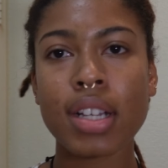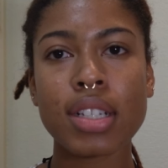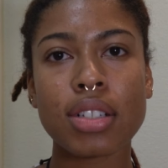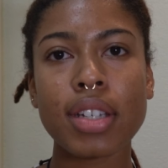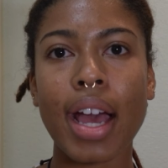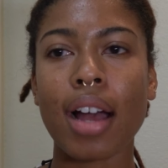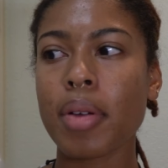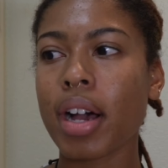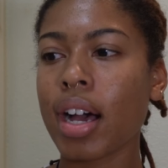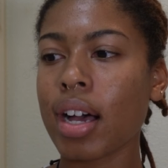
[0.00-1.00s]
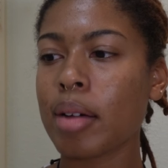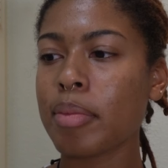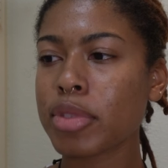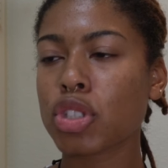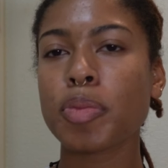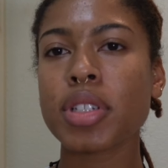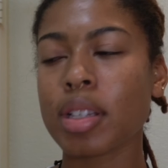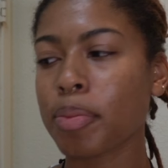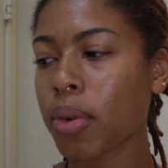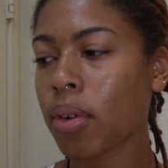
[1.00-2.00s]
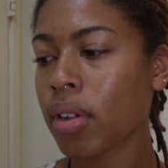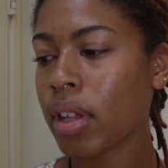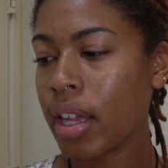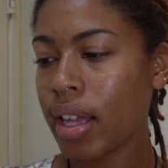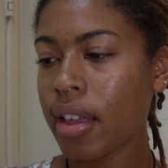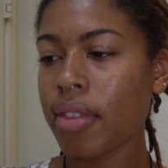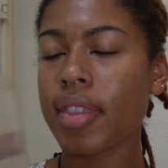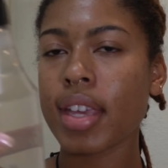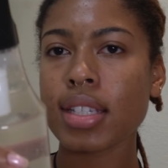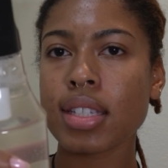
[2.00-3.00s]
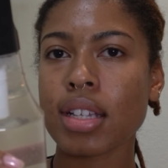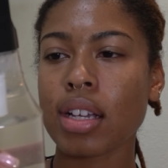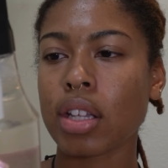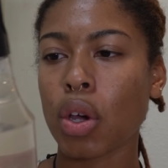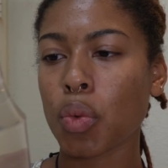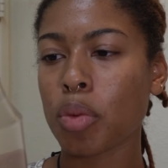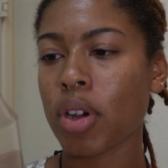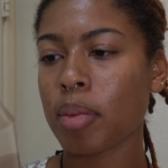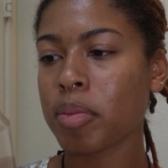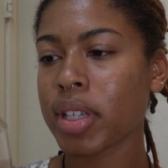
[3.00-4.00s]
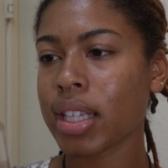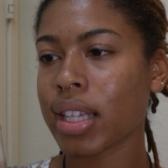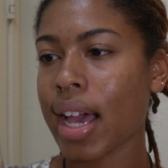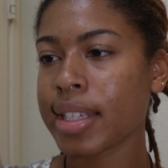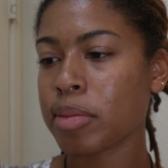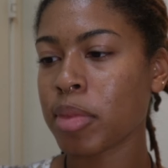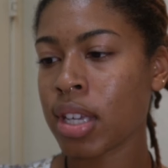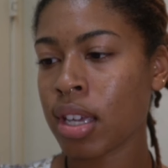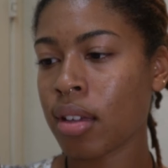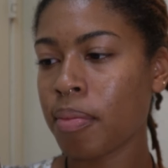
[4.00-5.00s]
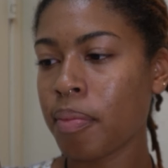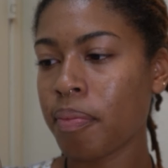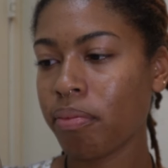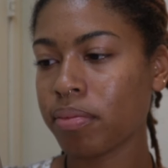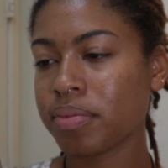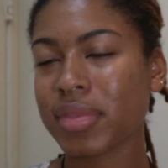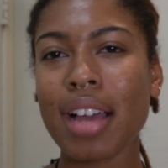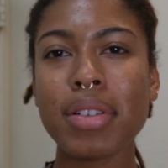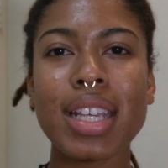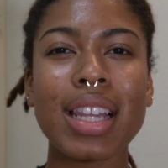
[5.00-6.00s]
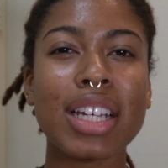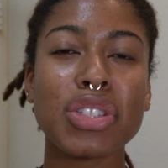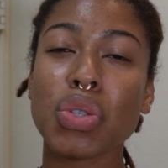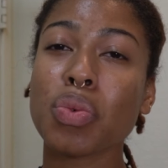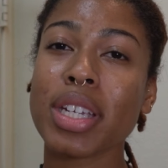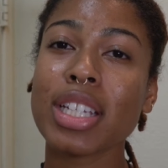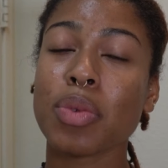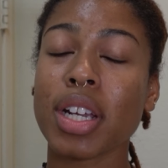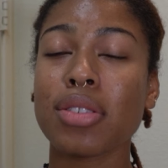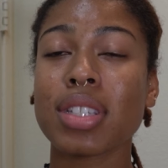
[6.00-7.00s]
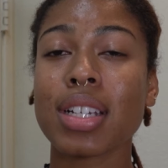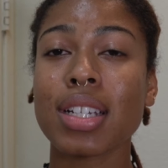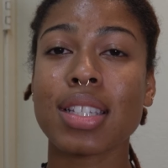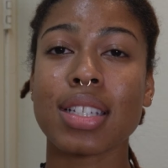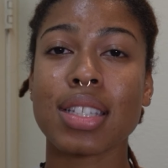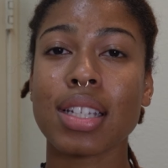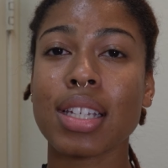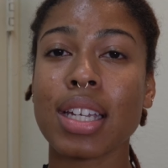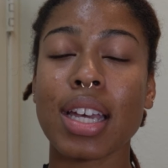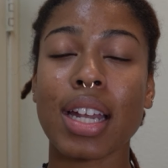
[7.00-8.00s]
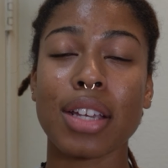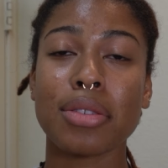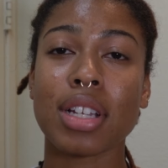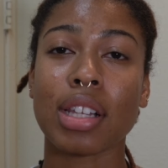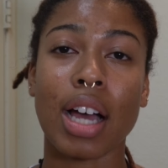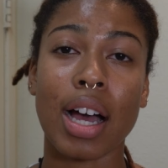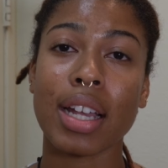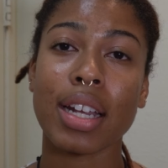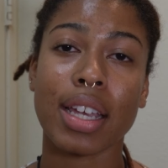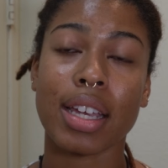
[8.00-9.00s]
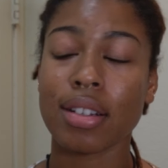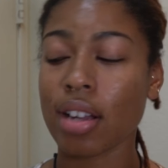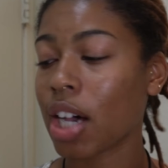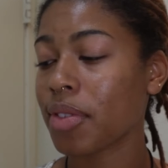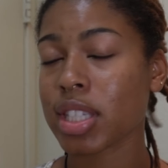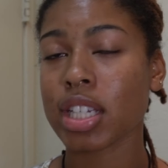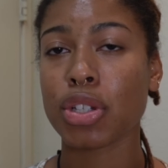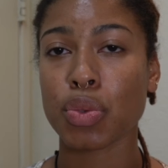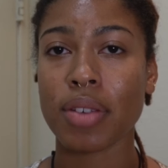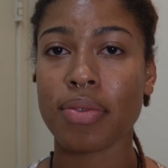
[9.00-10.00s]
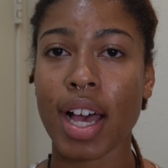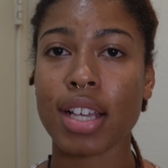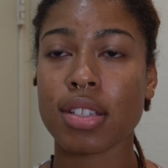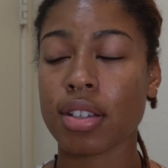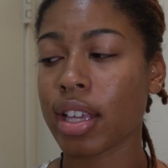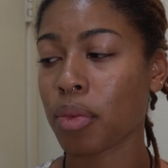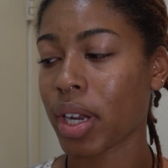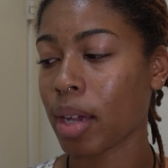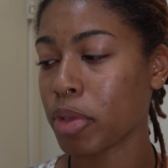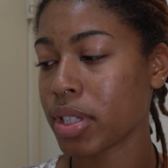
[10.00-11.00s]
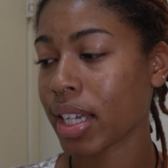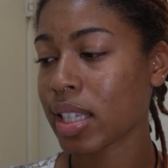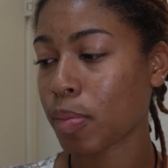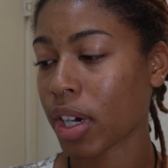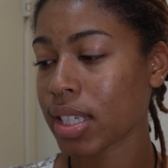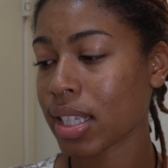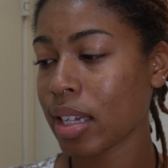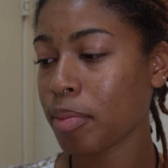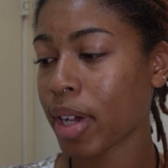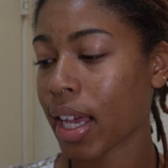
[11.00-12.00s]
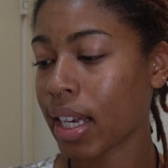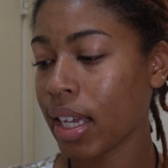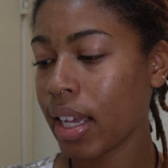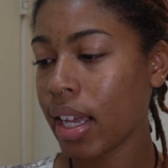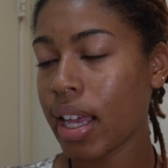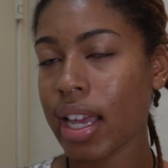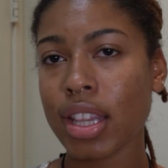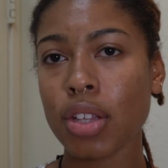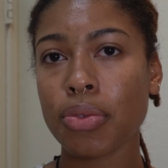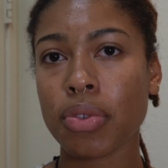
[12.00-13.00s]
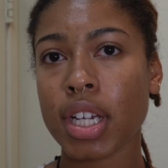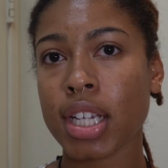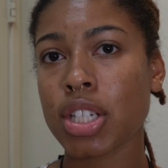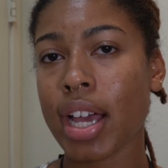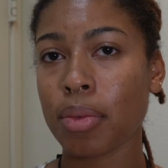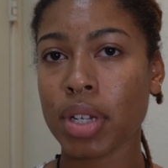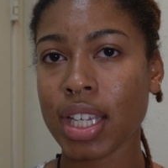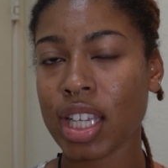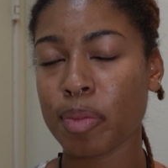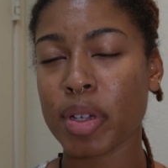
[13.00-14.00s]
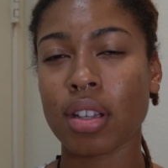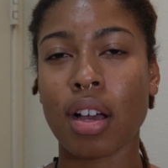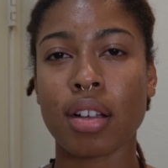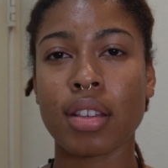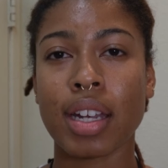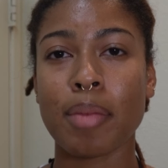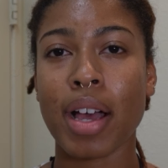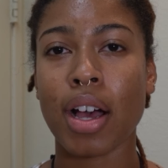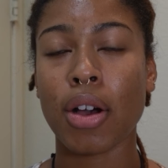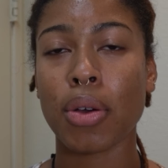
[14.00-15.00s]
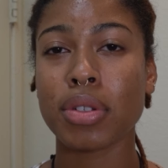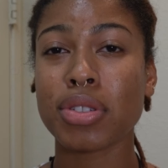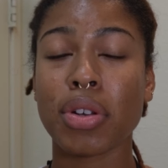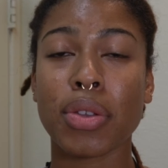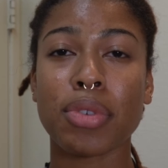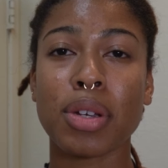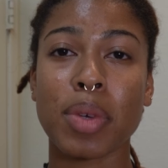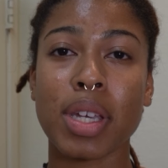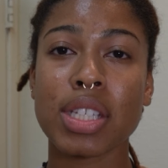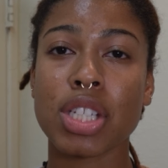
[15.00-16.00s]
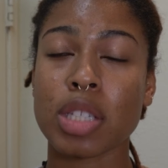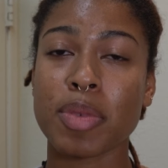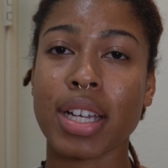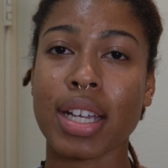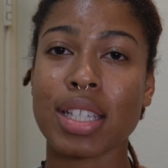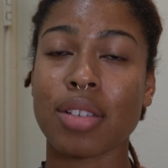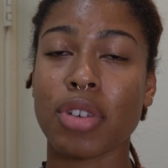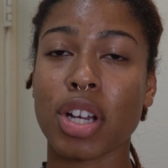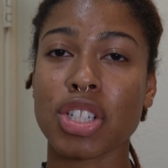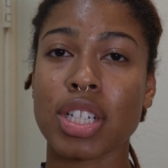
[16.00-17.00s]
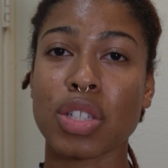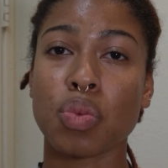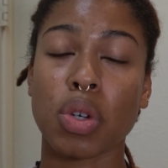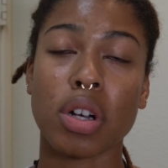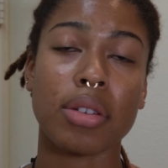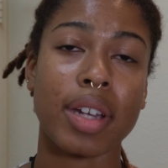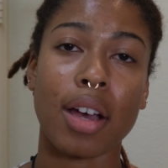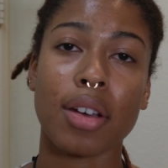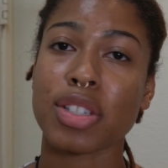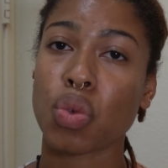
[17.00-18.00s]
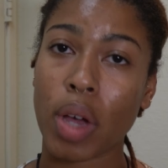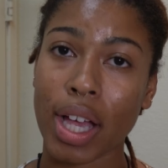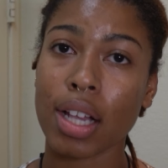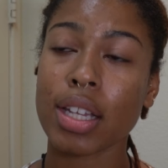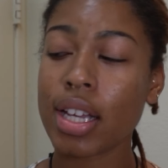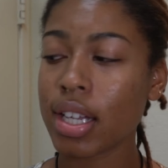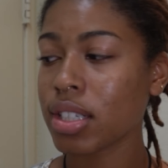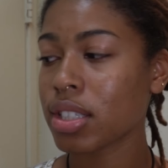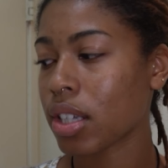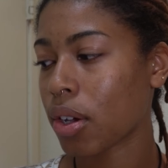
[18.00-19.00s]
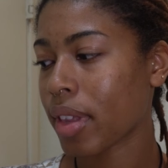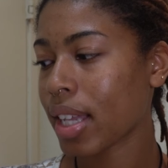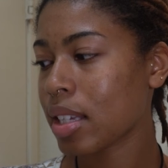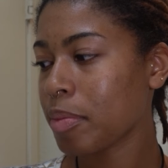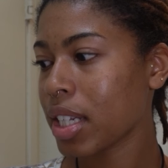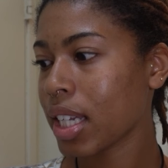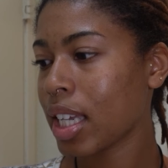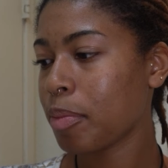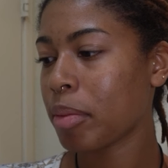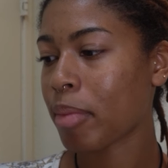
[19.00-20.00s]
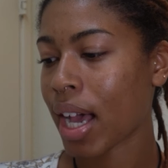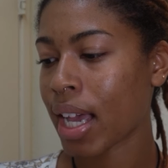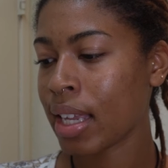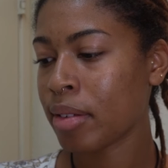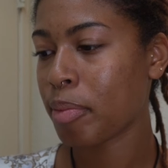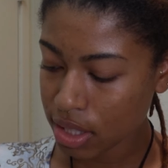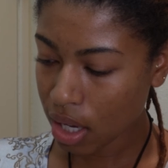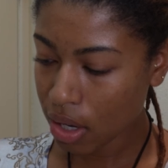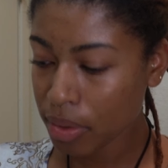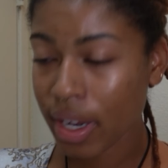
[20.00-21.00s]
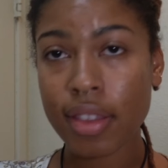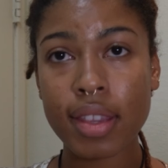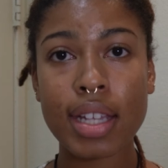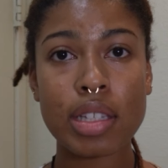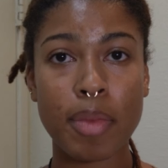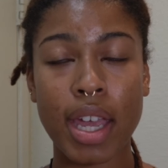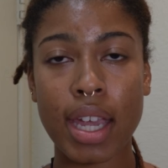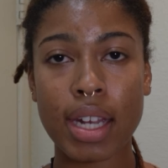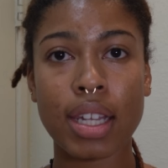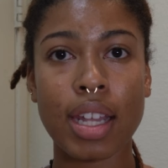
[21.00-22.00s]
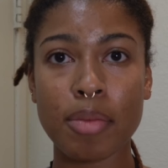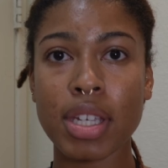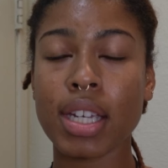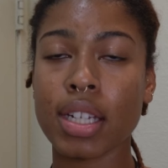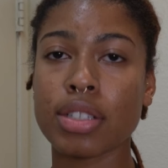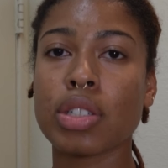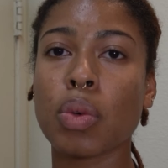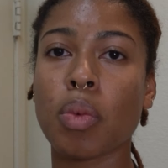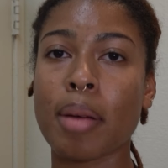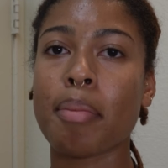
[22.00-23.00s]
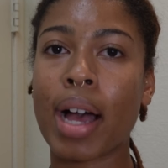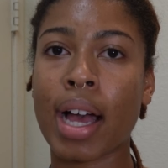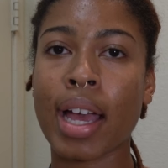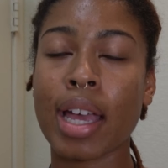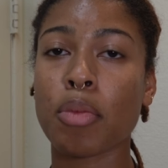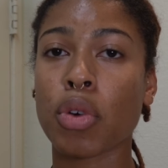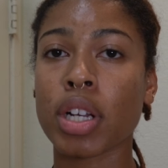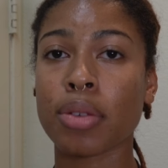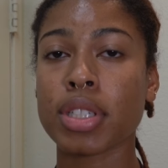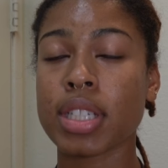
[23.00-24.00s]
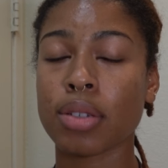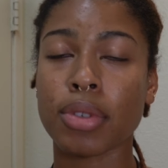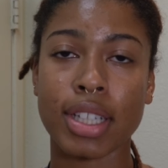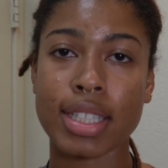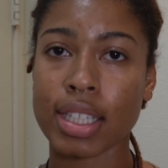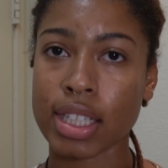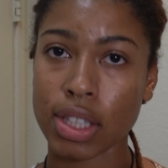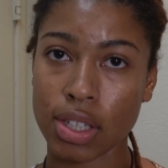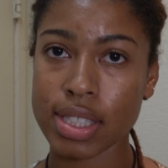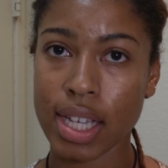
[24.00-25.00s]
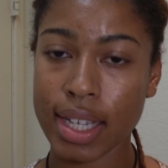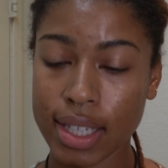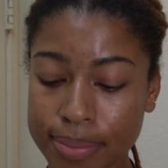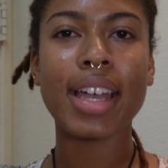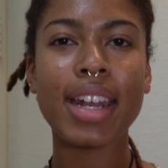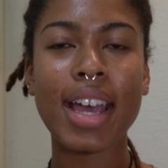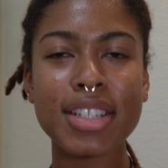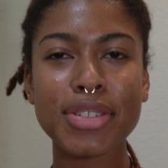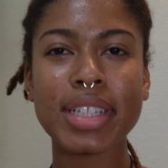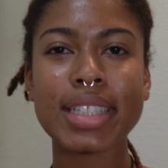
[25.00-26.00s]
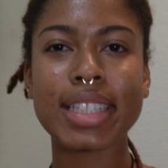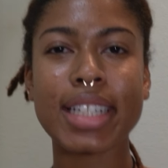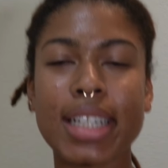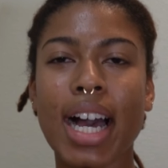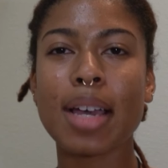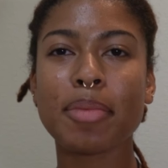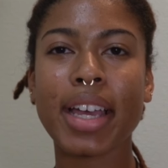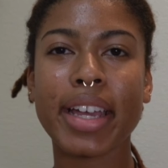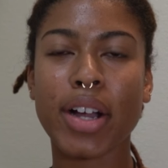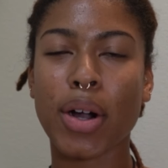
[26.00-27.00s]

So yeah, super simple. This alone will probably last me, I would say, like 2 weeks. When I use it consistently and I use it a lot, it obviously goes way faster than when I'm using it sparsely, but in the fridge, I wouldn't keep it longer than about 2 to 3 weeks, just because the freshness will go down as well. So that's something to keep in mind. So now that that's made, let me get into what my morning routine realistically looks like. And as you can see, I'm like